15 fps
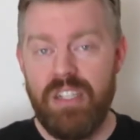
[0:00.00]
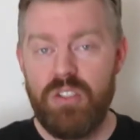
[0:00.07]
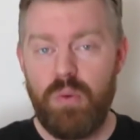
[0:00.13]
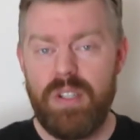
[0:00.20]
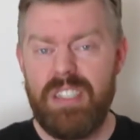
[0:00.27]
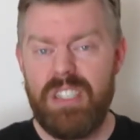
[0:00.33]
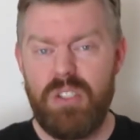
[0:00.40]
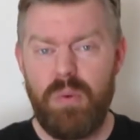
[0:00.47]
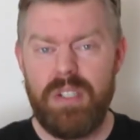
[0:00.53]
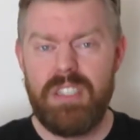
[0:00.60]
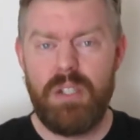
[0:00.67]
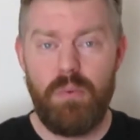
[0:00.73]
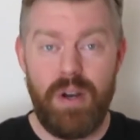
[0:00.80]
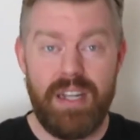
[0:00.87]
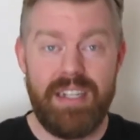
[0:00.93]

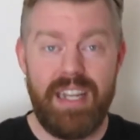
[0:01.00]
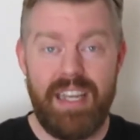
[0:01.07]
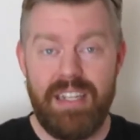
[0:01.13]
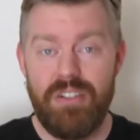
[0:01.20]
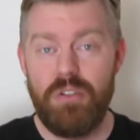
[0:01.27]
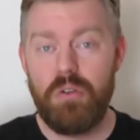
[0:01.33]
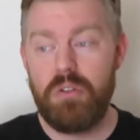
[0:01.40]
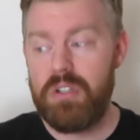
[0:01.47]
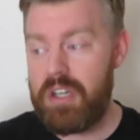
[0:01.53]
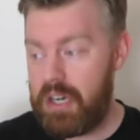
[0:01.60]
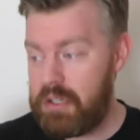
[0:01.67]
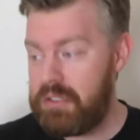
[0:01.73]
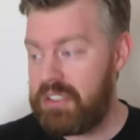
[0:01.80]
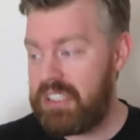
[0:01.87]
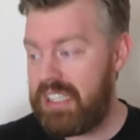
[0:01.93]
2021 indoor
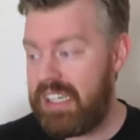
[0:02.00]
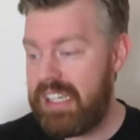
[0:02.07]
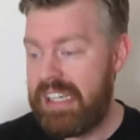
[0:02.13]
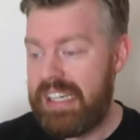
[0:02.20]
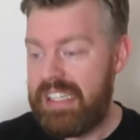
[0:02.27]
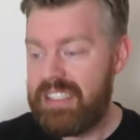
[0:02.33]
coaster,